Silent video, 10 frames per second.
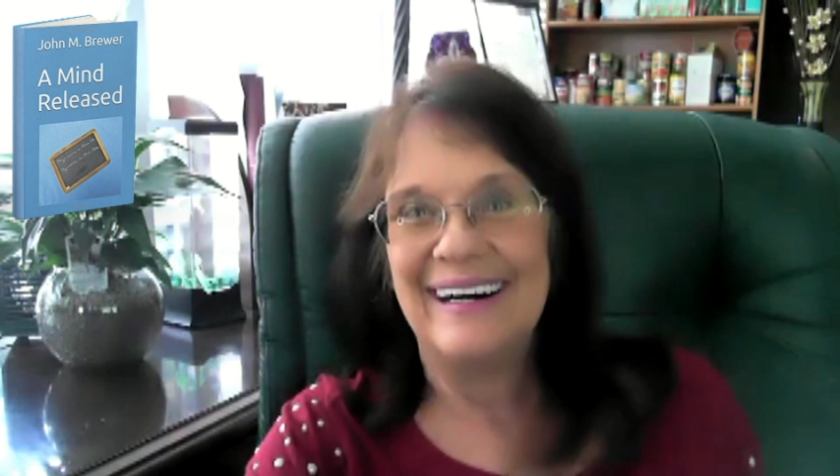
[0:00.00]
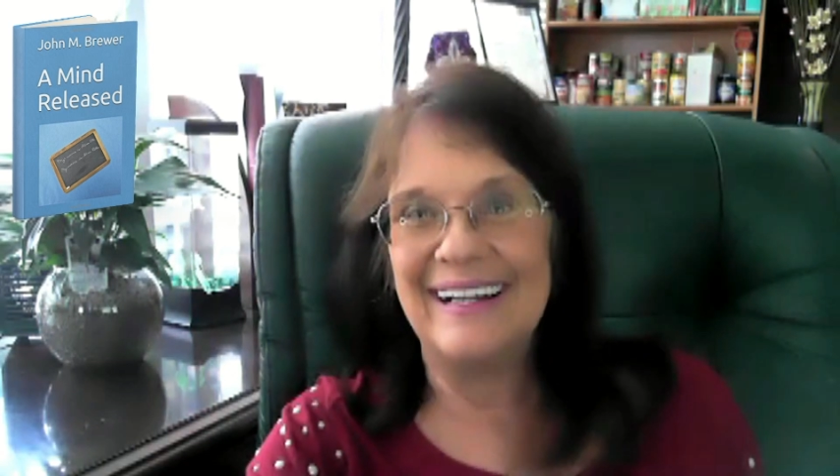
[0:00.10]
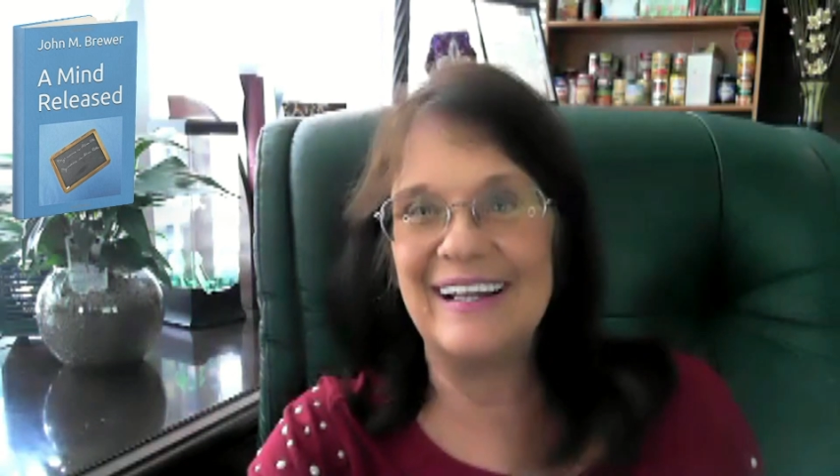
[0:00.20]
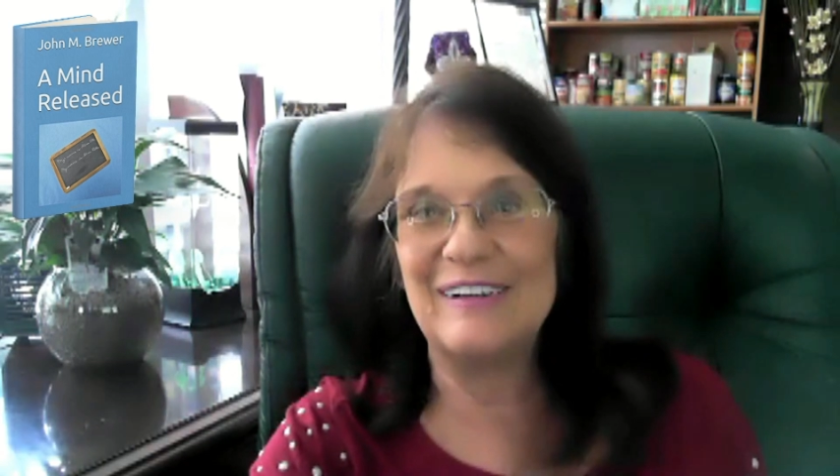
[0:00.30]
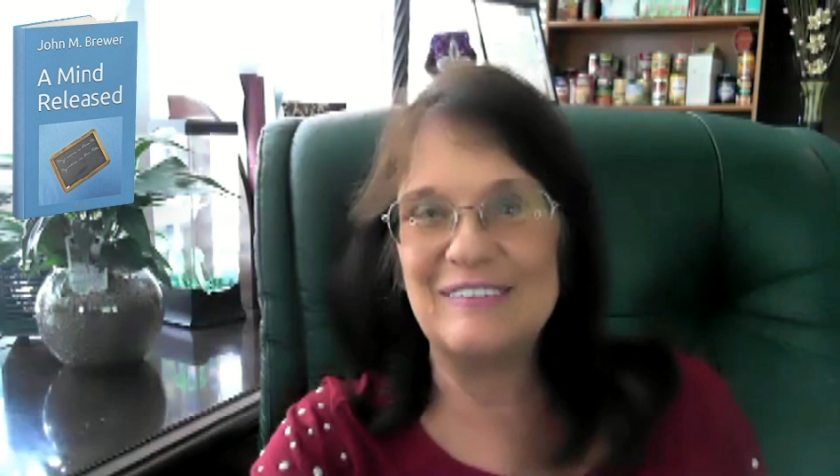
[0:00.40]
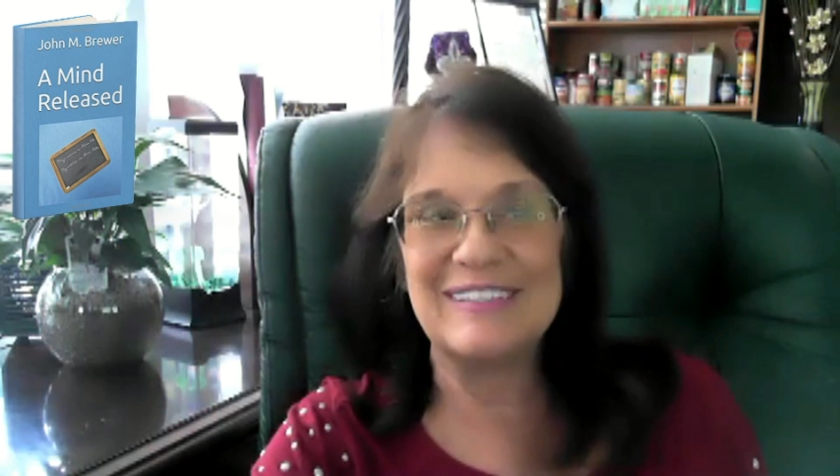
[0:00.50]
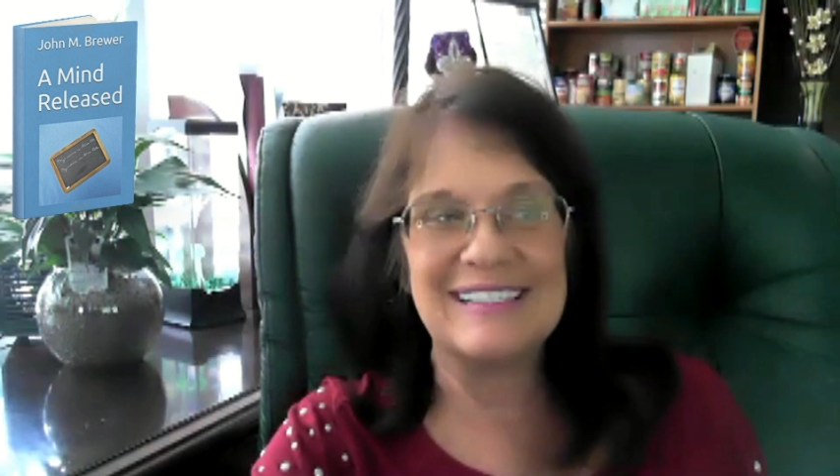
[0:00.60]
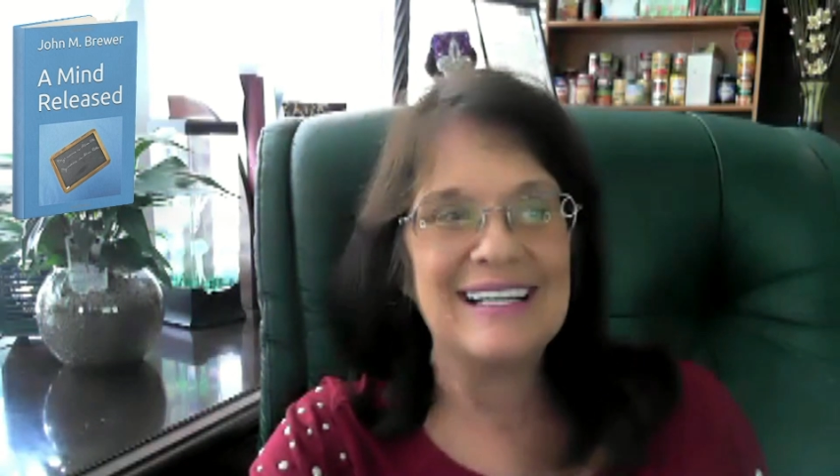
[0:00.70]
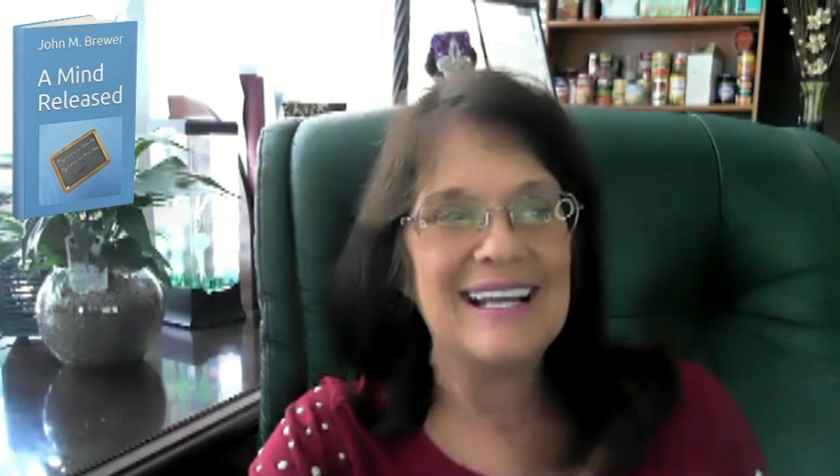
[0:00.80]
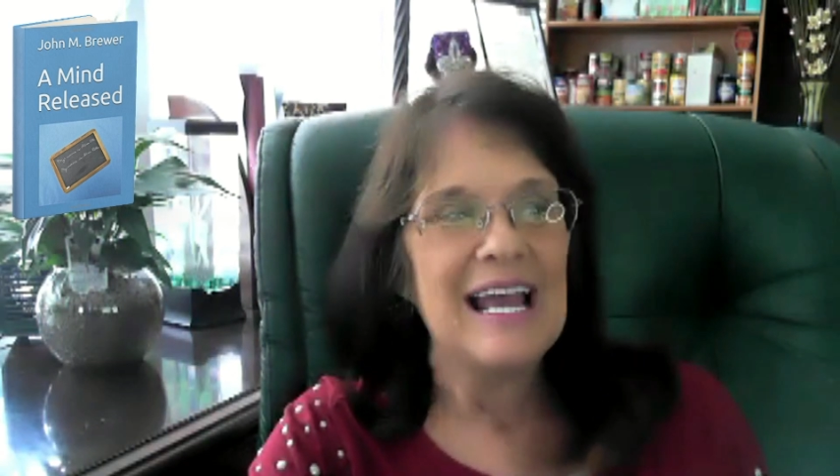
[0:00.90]
I love it.
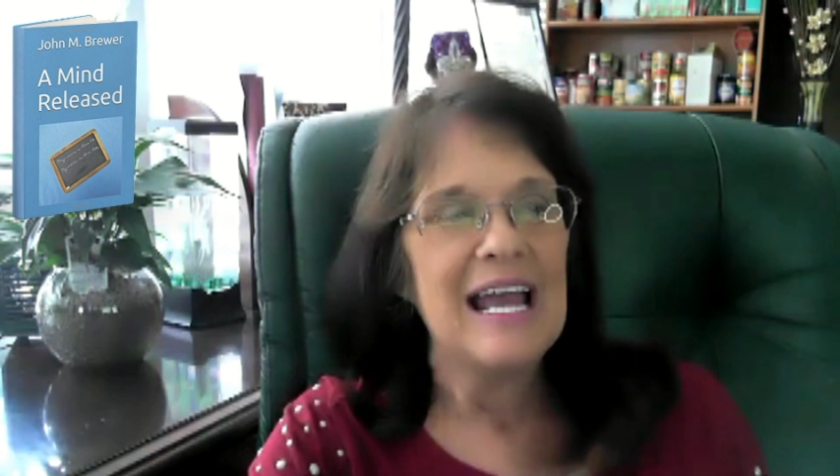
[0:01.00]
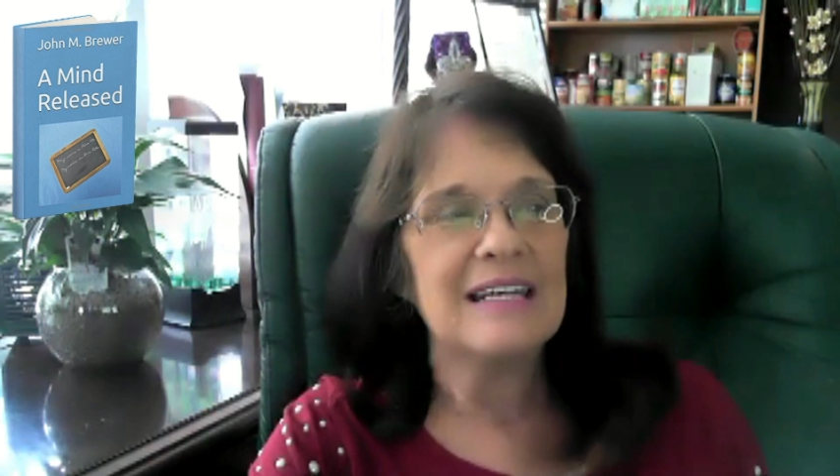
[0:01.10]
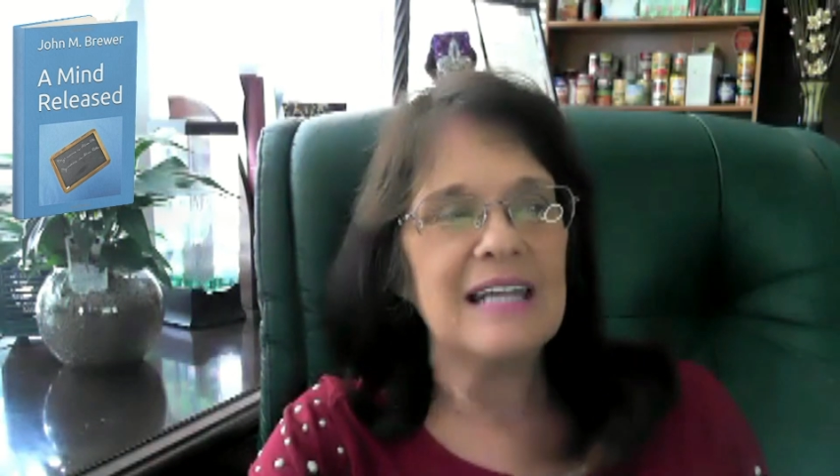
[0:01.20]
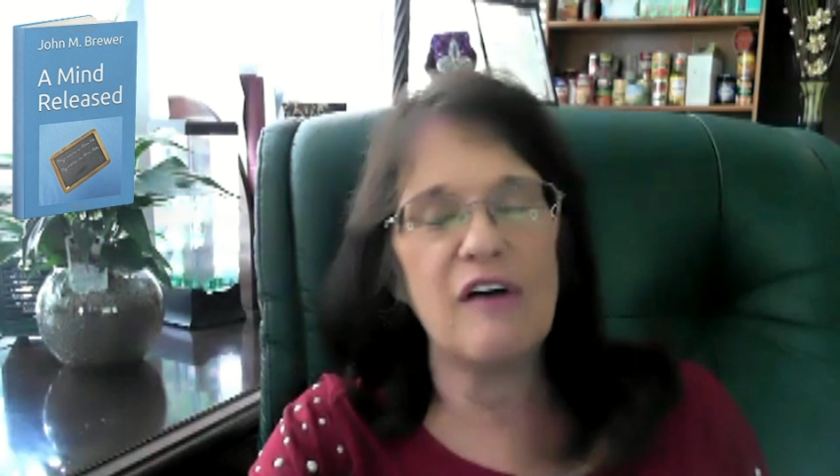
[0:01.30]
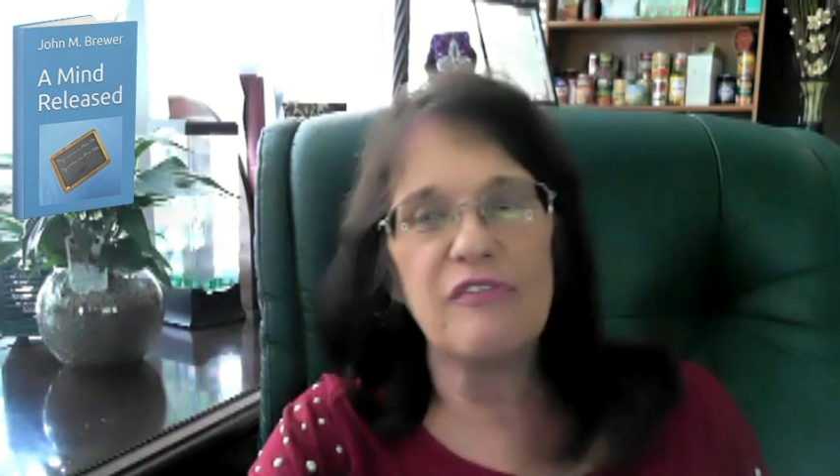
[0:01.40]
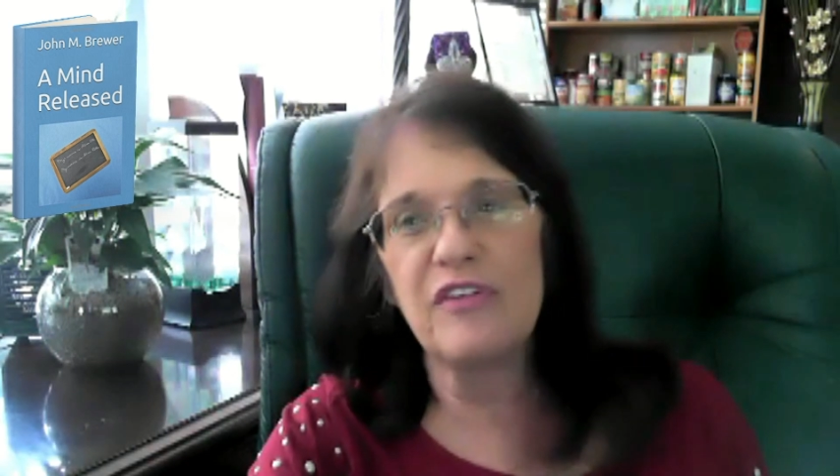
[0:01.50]
Now,